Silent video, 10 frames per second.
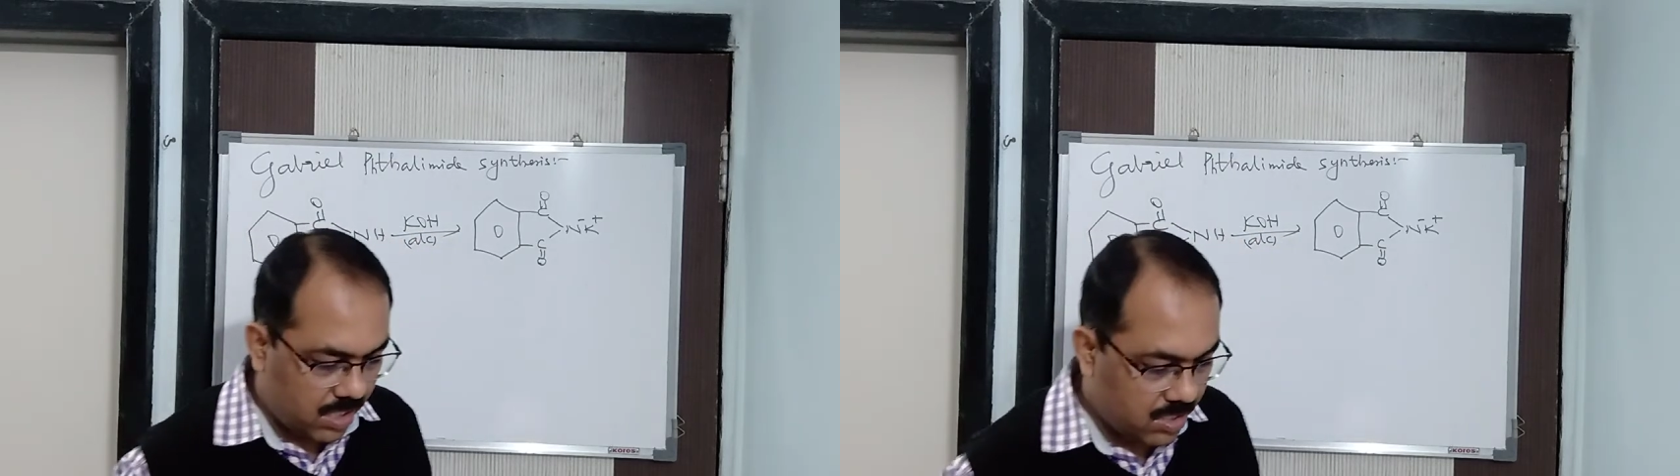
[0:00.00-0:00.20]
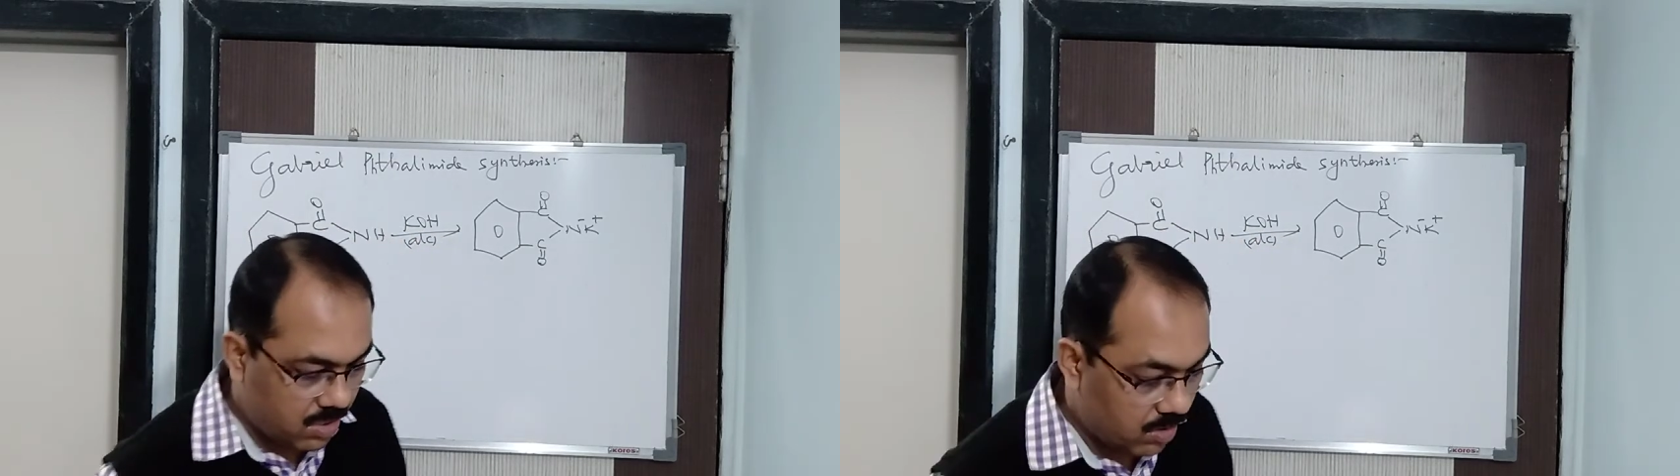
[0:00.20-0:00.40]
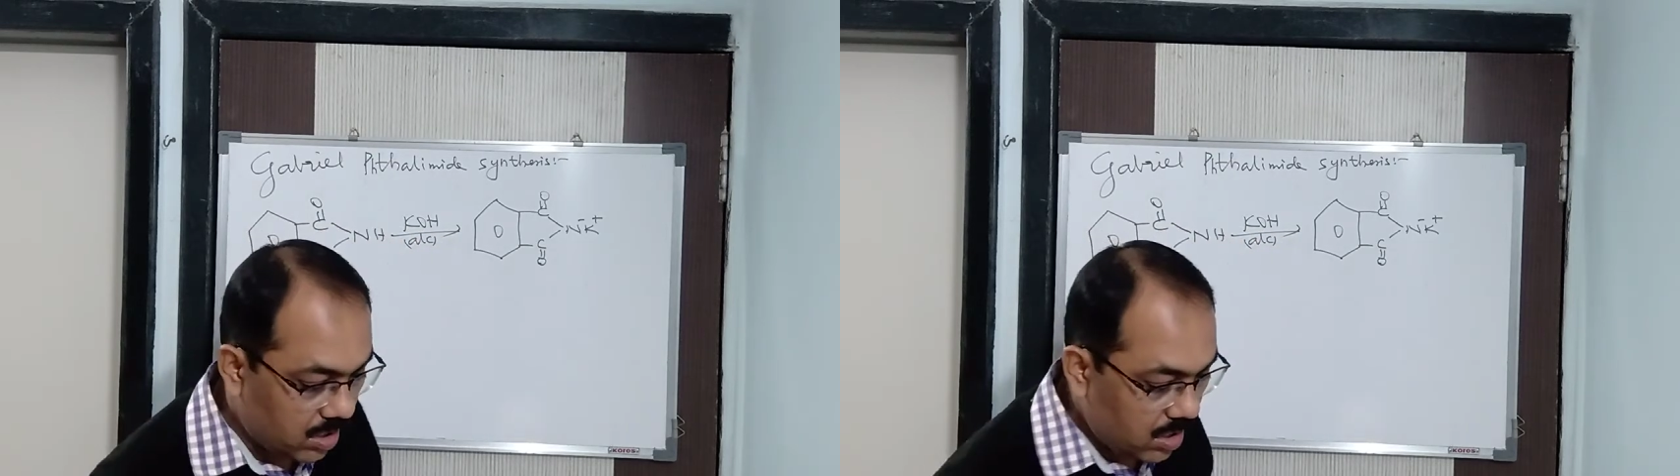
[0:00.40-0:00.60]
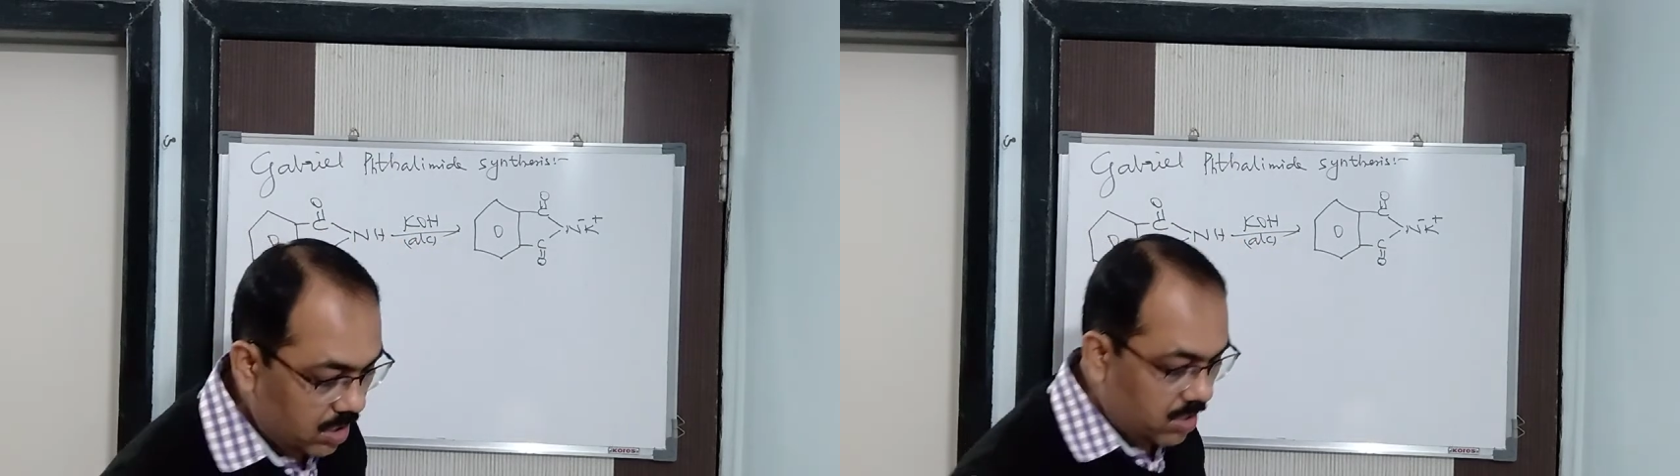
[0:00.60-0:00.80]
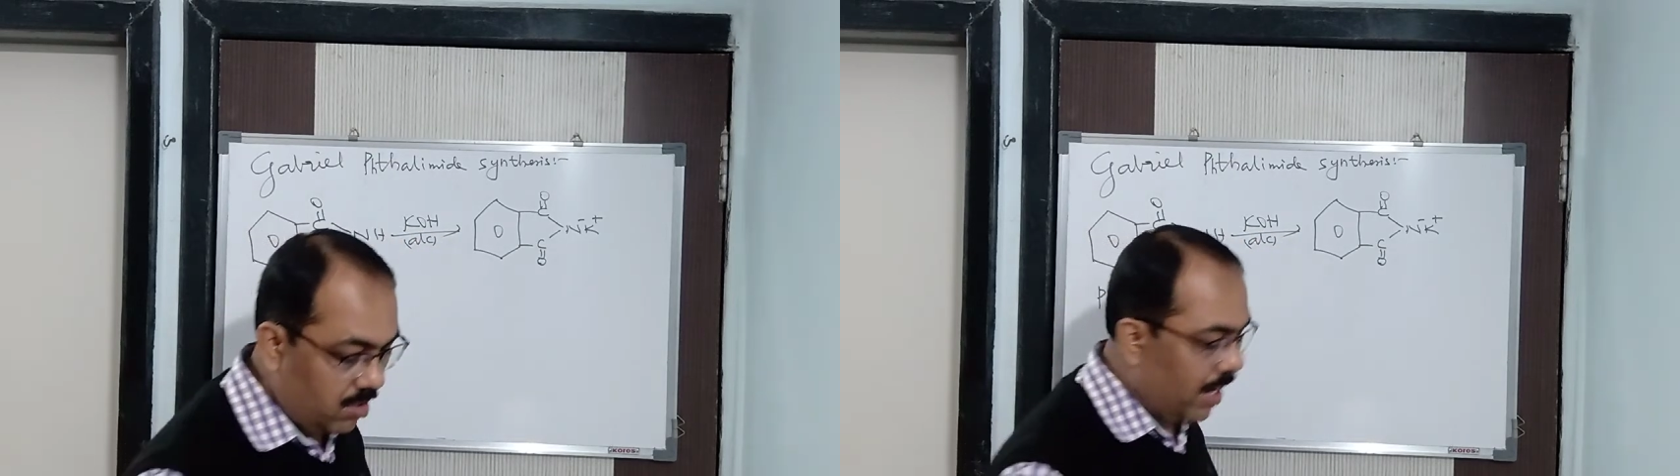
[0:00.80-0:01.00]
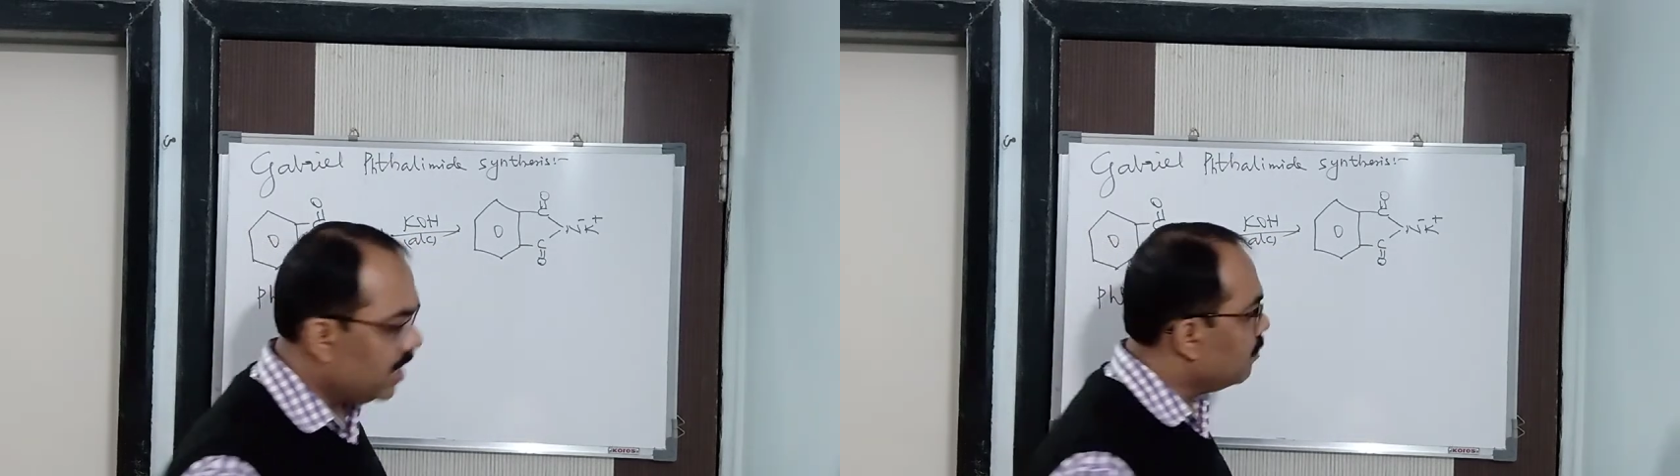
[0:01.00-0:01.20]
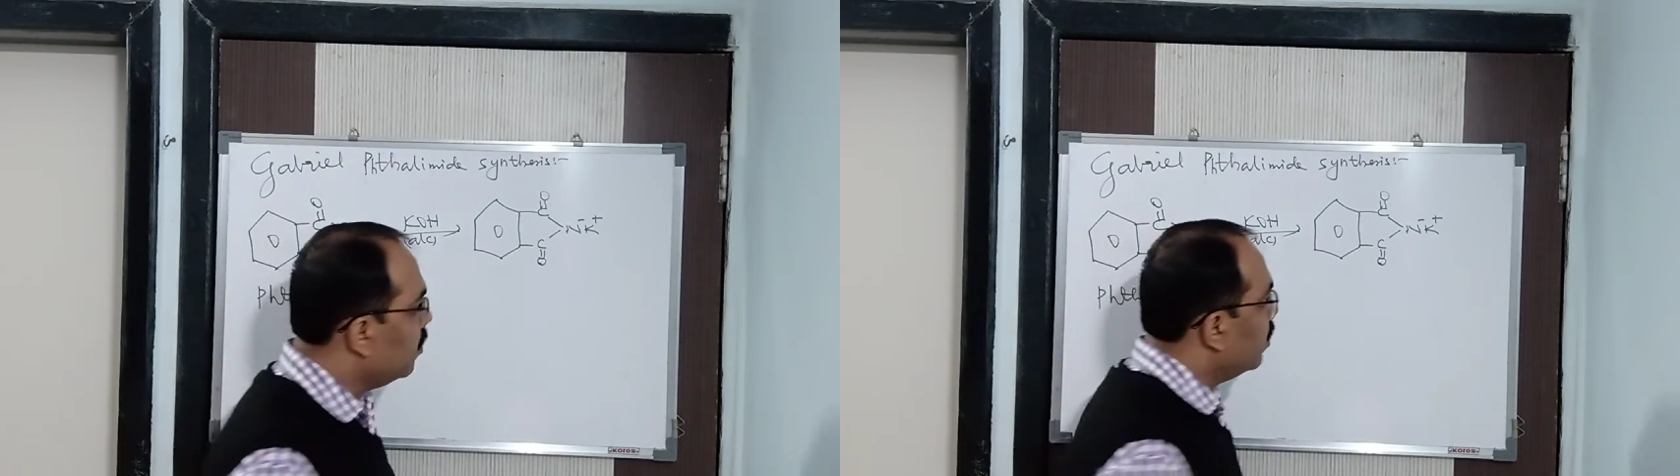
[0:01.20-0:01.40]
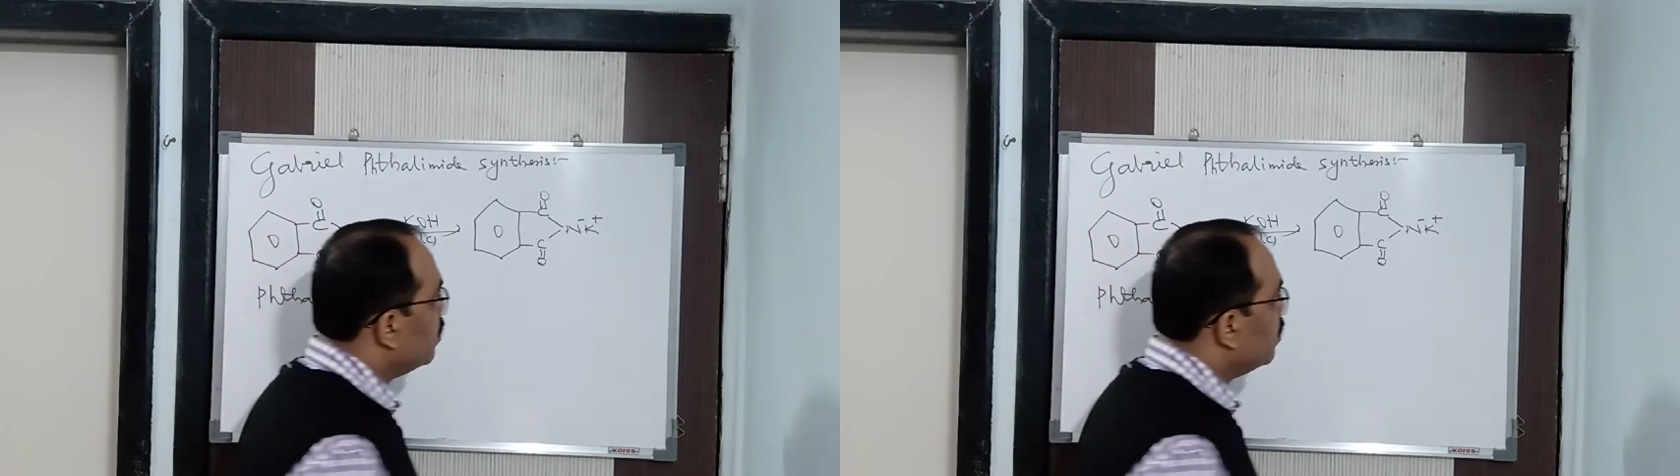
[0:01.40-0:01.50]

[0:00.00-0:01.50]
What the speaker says: Understood? So ionic product